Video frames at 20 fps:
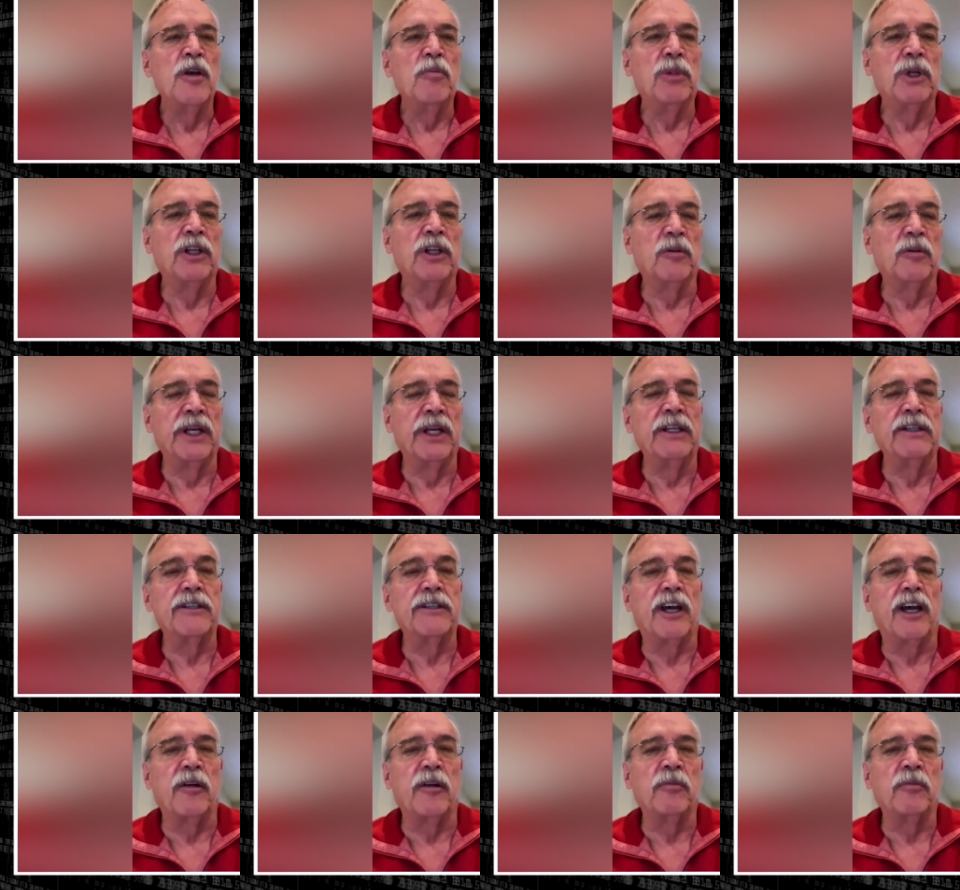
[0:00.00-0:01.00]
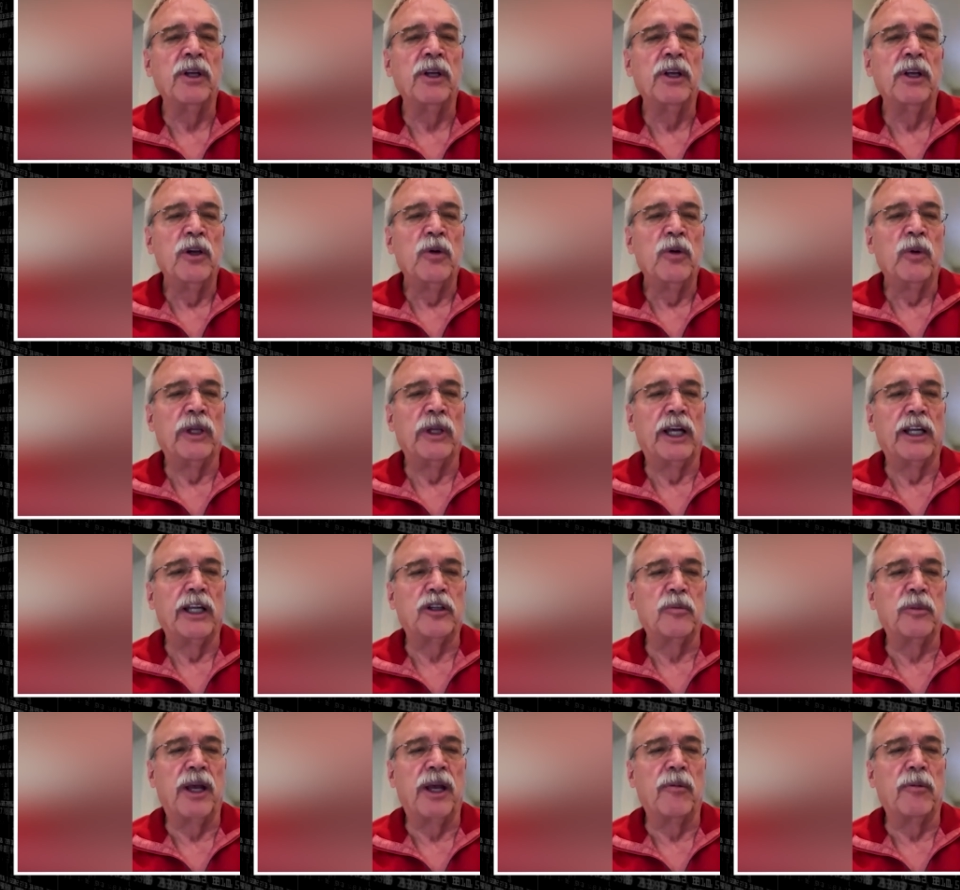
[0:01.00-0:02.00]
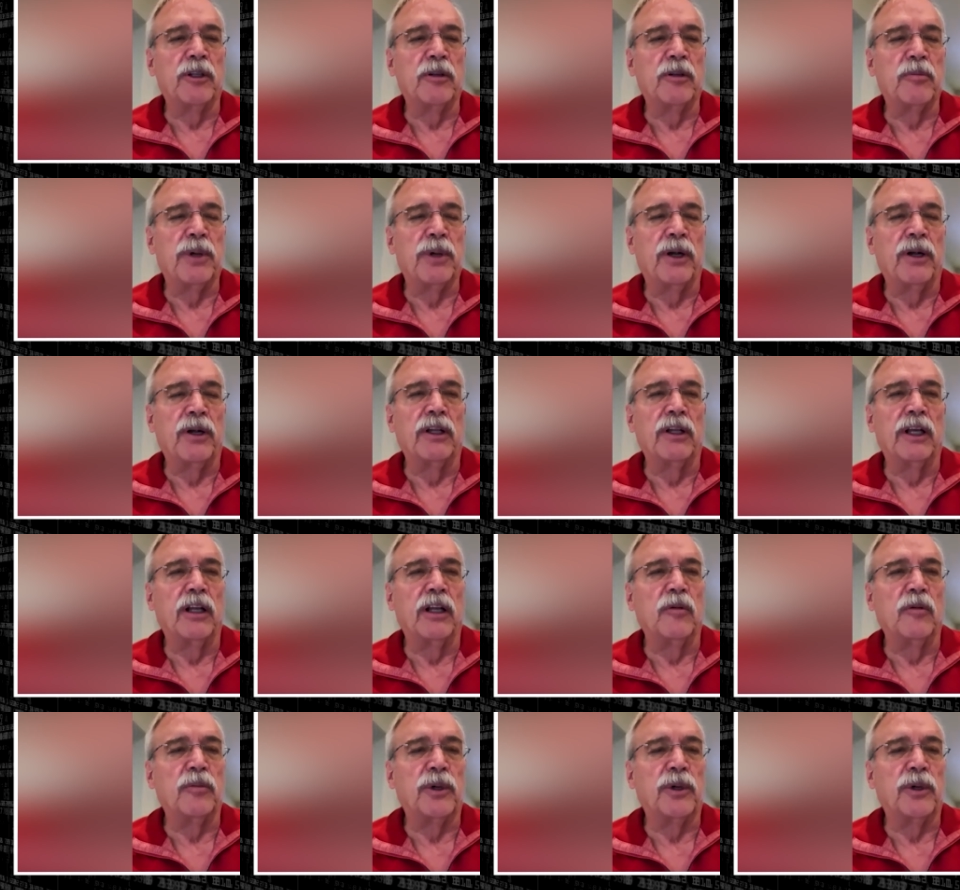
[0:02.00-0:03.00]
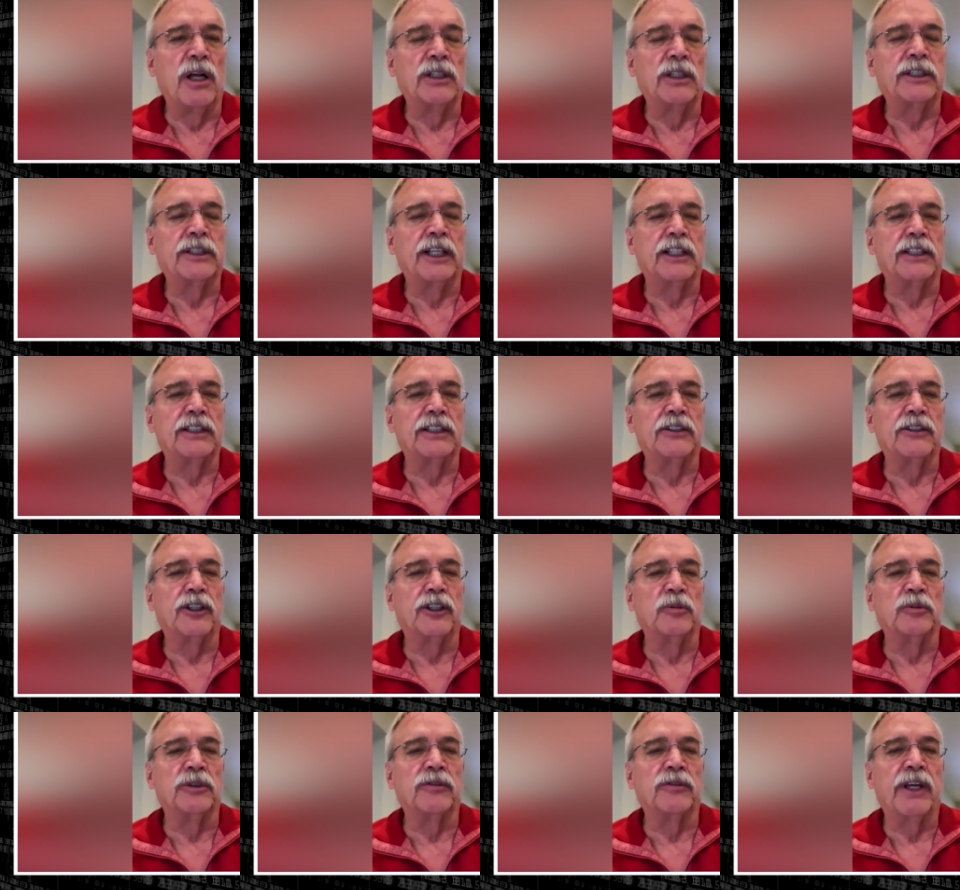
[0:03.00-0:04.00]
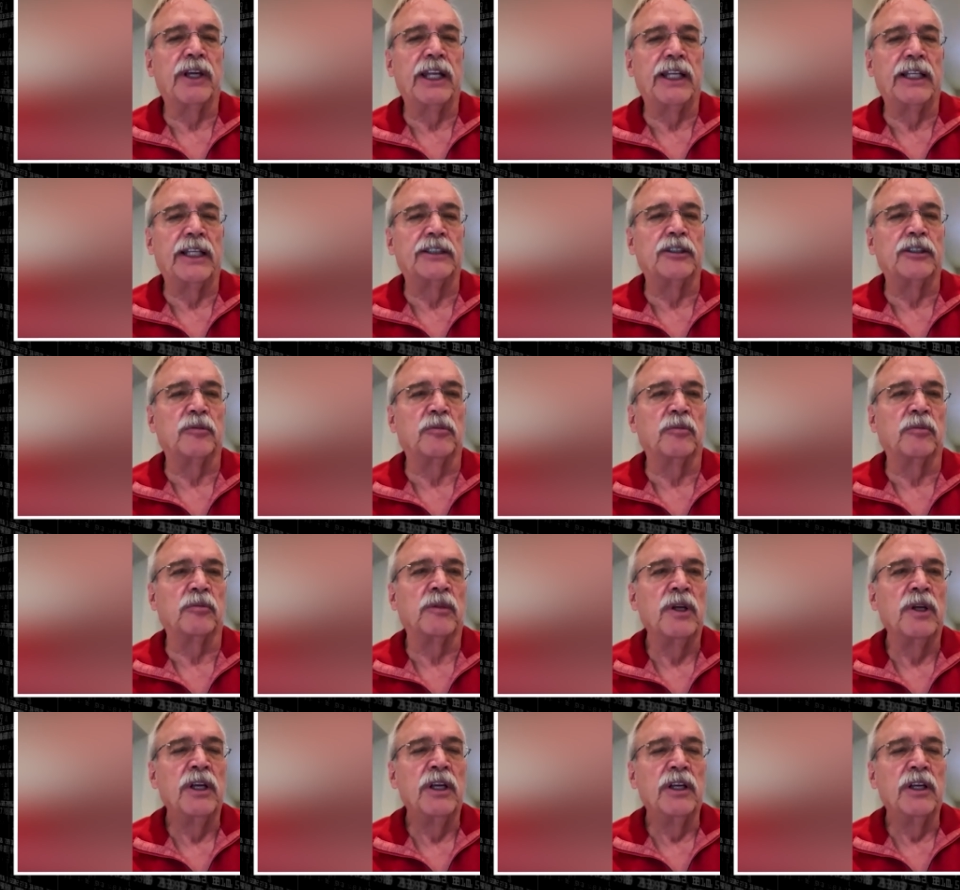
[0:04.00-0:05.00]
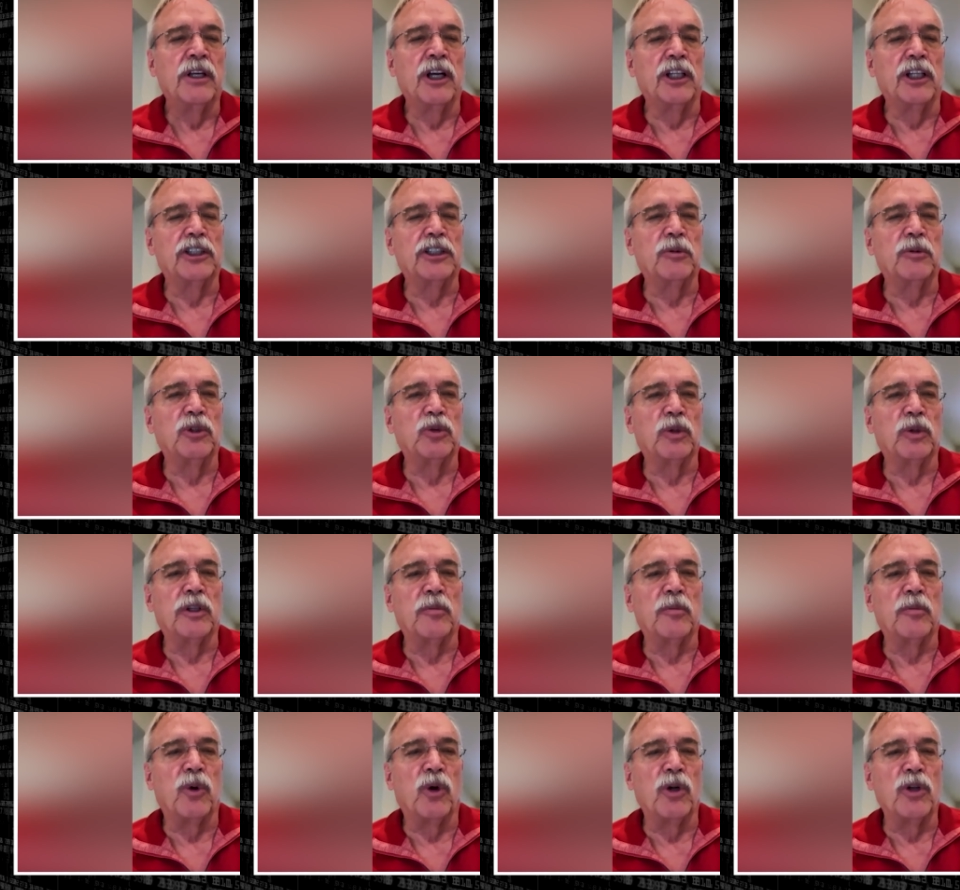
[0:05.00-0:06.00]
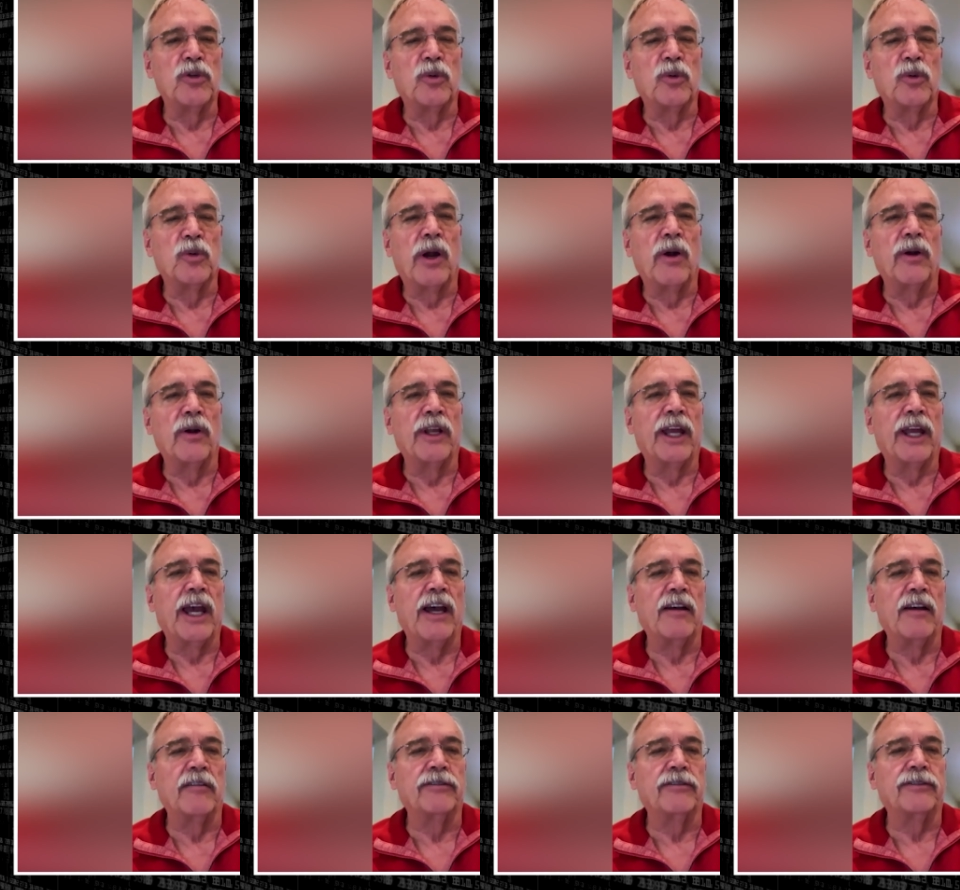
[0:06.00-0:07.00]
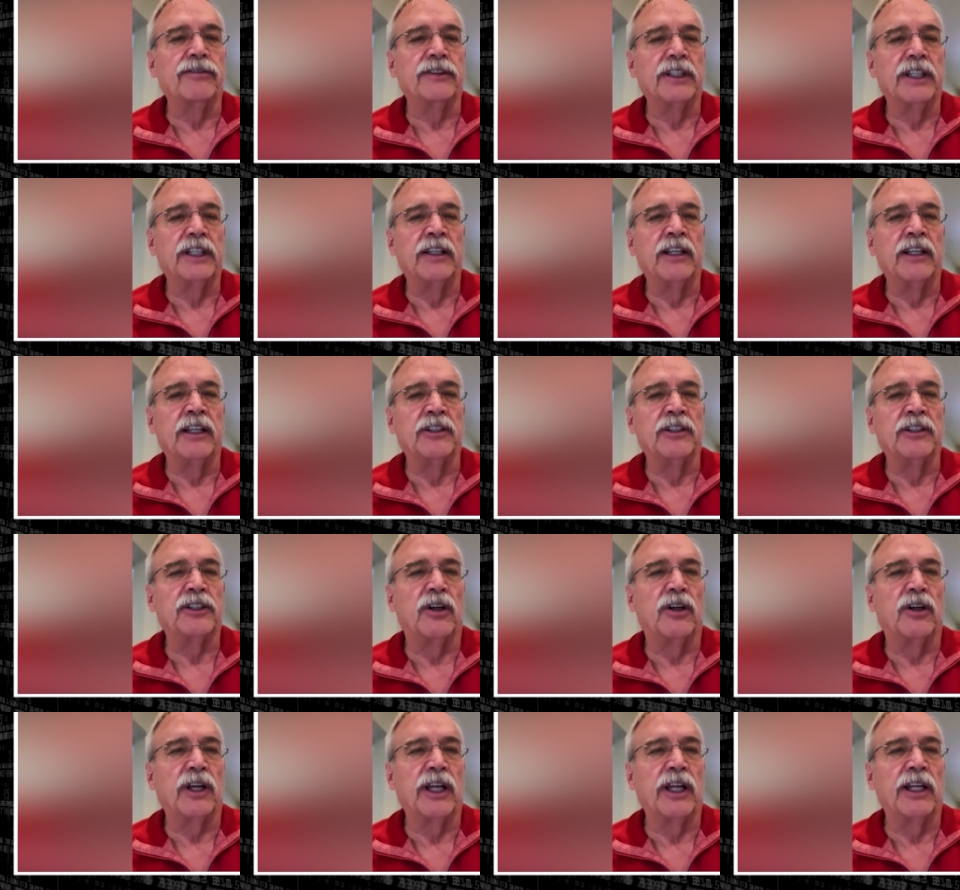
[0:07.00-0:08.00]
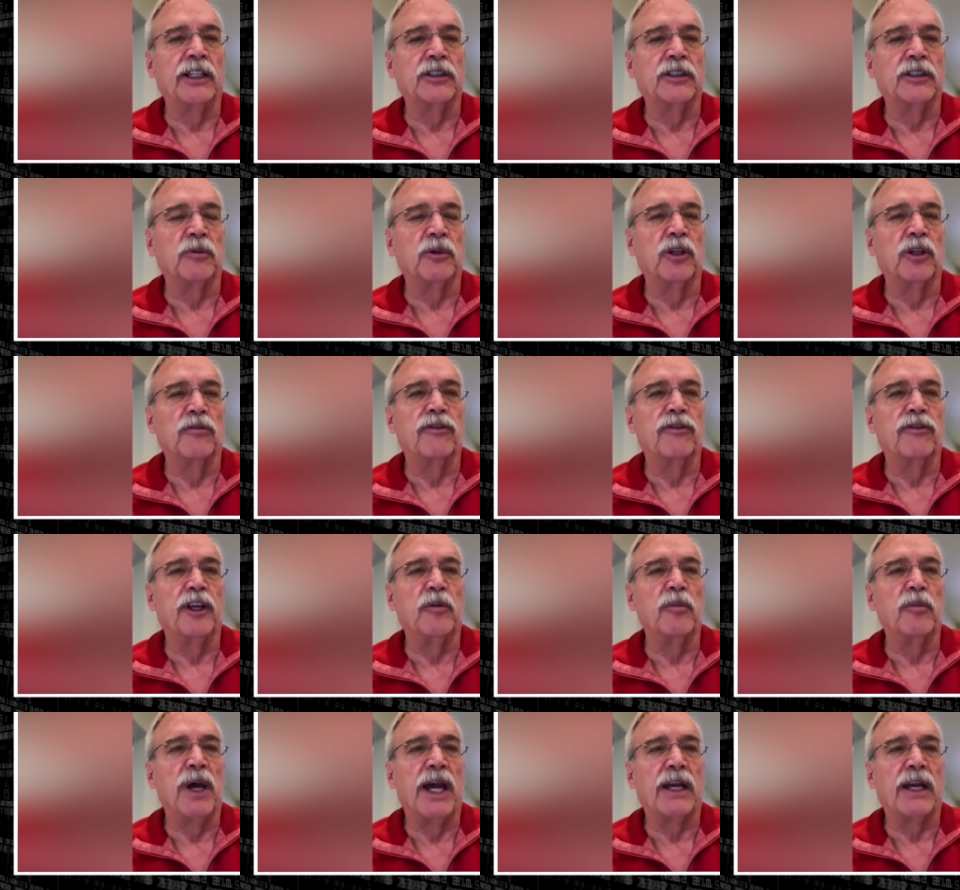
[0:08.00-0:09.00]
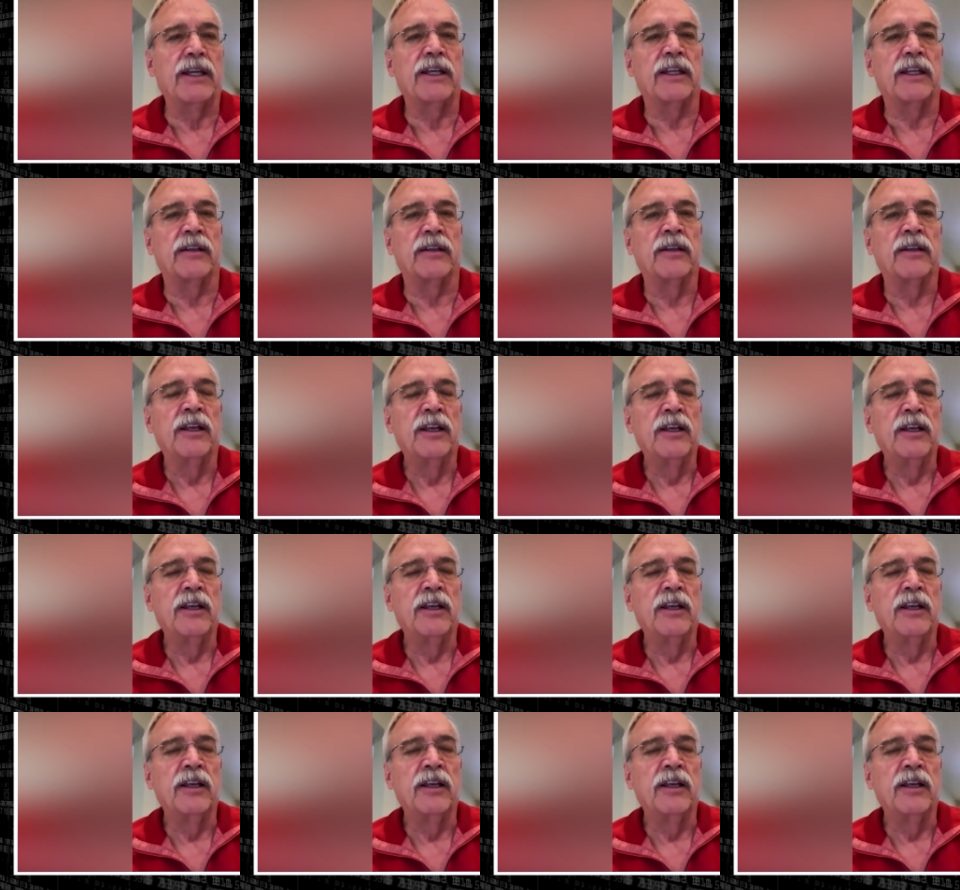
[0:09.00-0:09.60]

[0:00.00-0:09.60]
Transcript: But in the meantime, we'd like to be able to parallel process in terms of getting some customers with the boards we already have, and then start getting some good feedback and